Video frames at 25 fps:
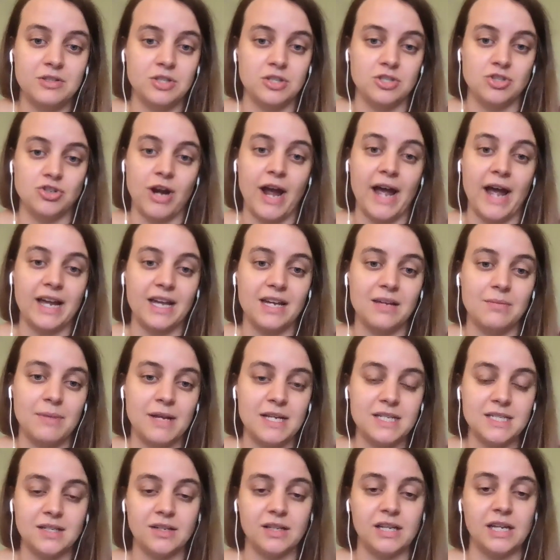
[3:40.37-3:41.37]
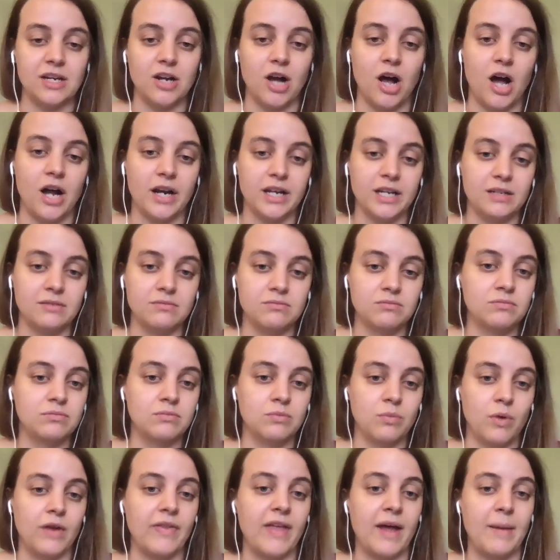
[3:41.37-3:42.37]
to track it basically and audit
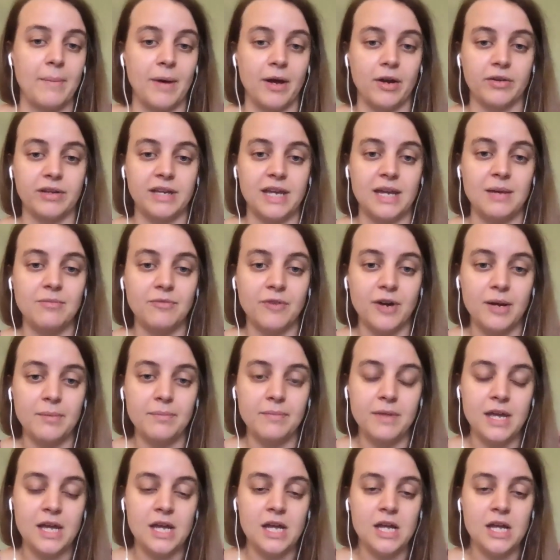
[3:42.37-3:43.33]
where that model came from,